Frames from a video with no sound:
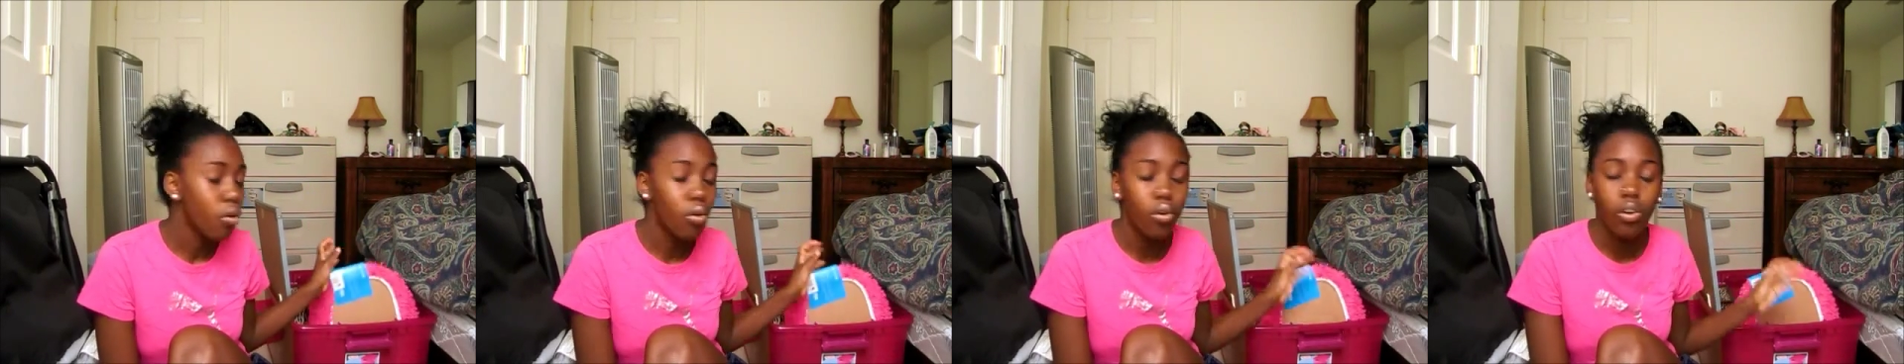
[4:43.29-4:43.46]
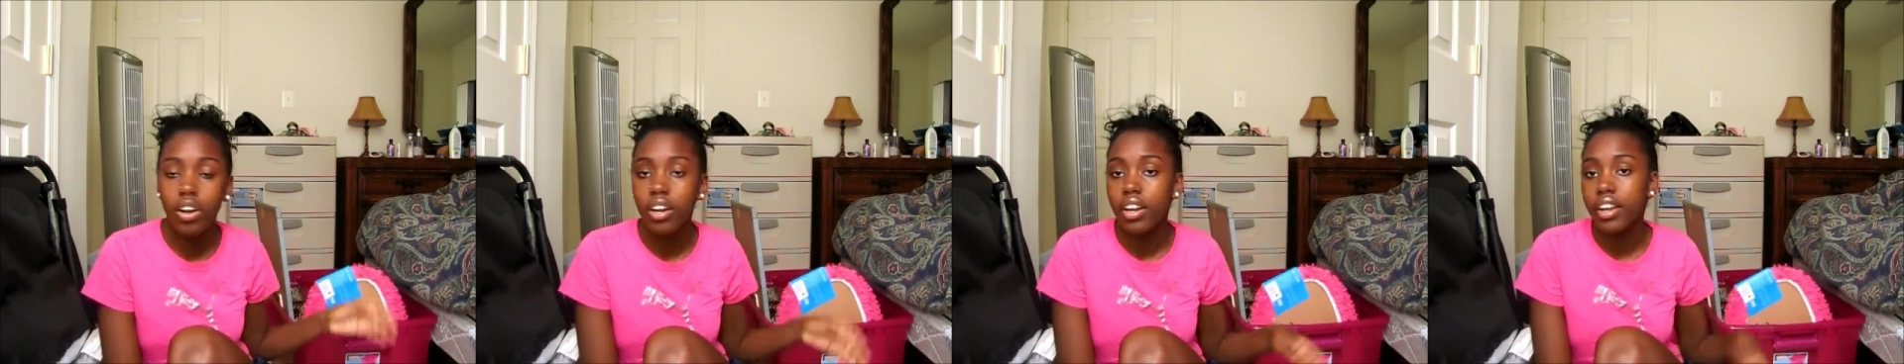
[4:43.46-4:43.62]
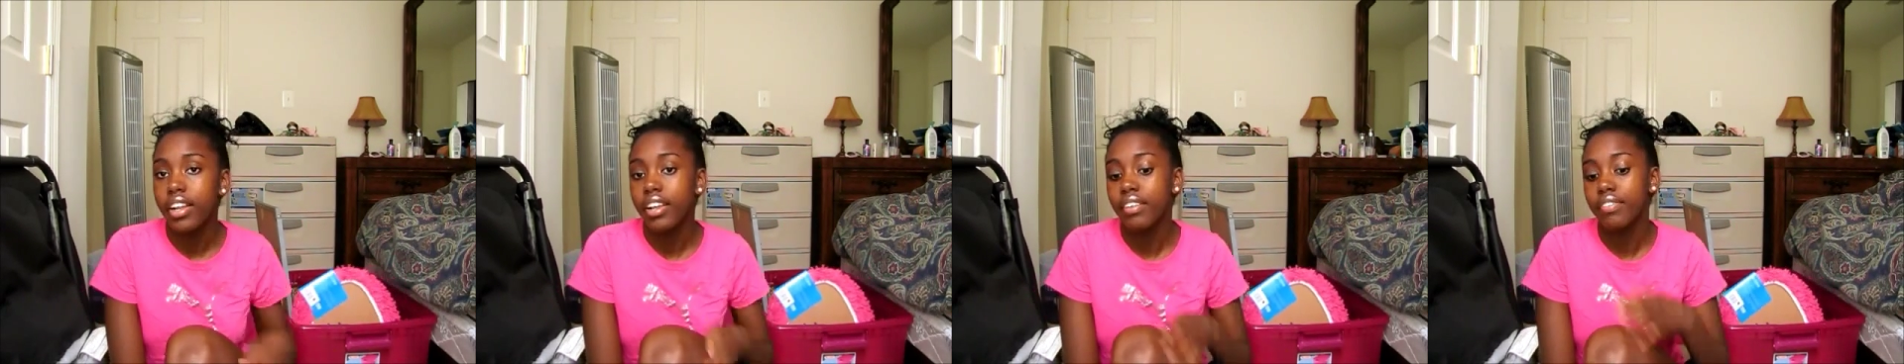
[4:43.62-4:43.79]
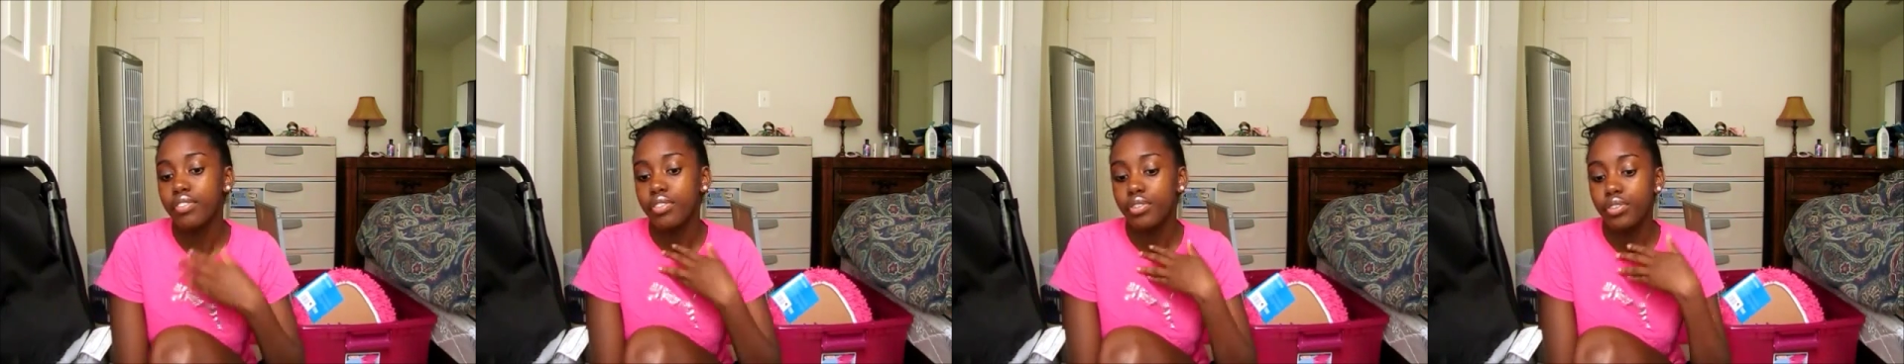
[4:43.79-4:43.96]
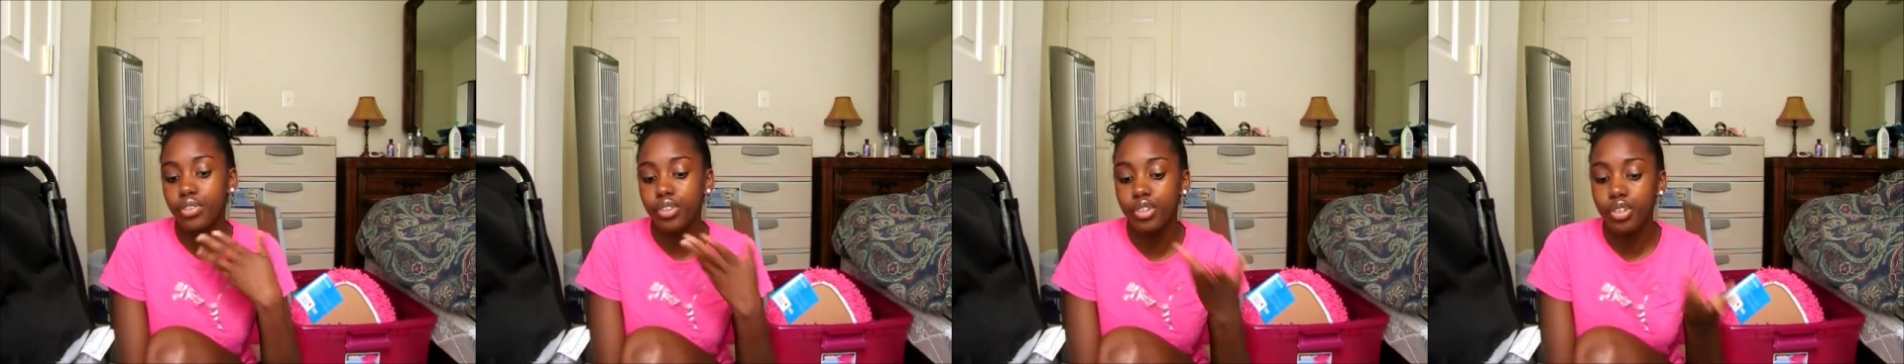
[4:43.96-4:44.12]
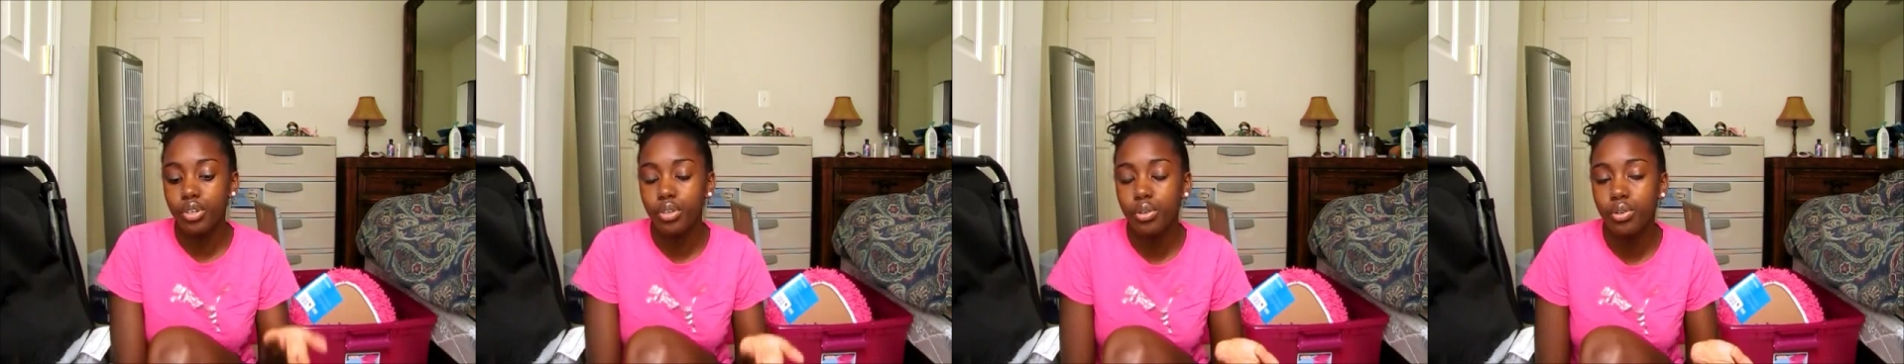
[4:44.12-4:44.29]
Or if you
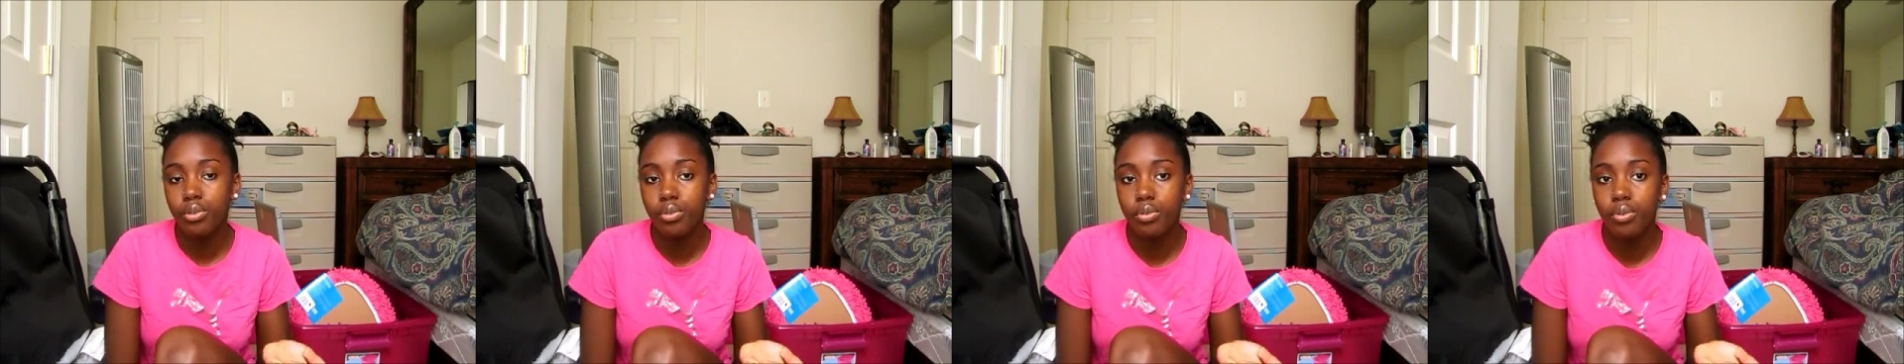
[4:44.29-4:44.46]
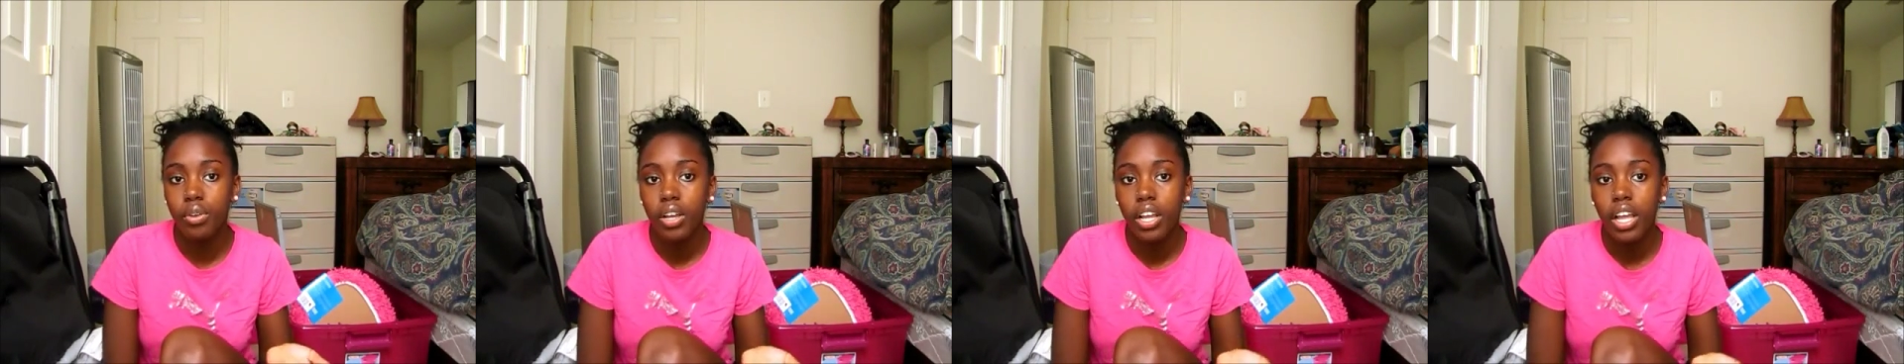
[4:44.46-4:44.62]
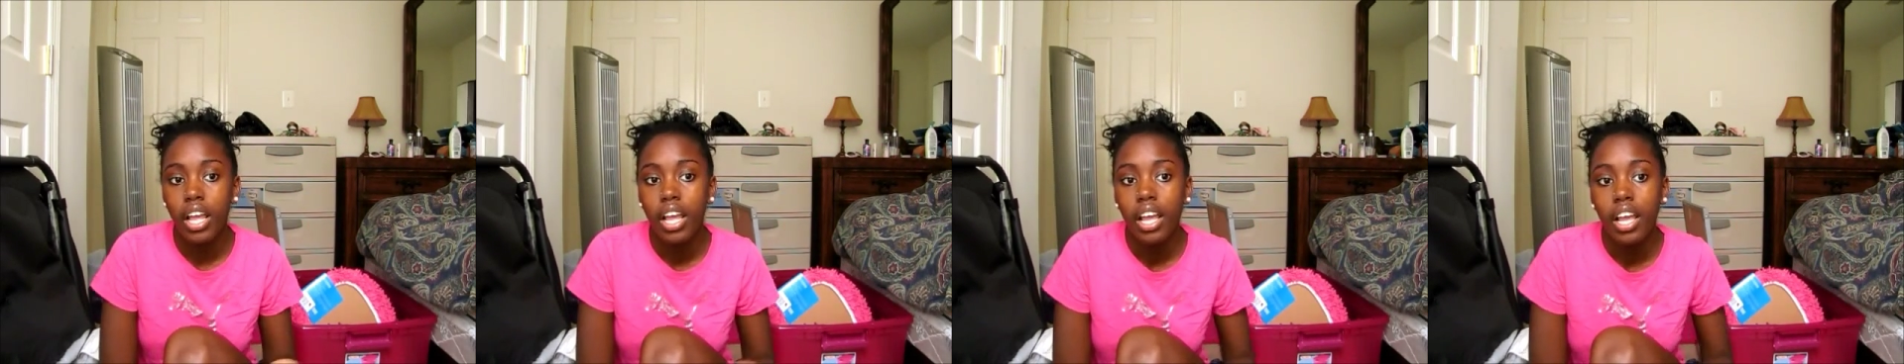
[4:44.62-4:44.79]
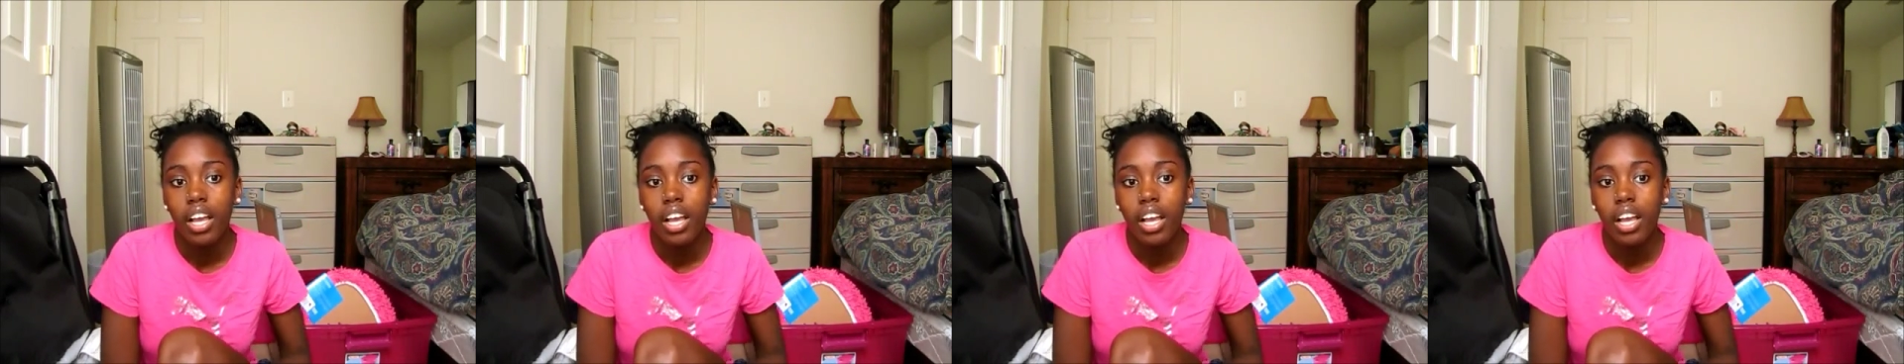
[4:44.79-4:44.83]
do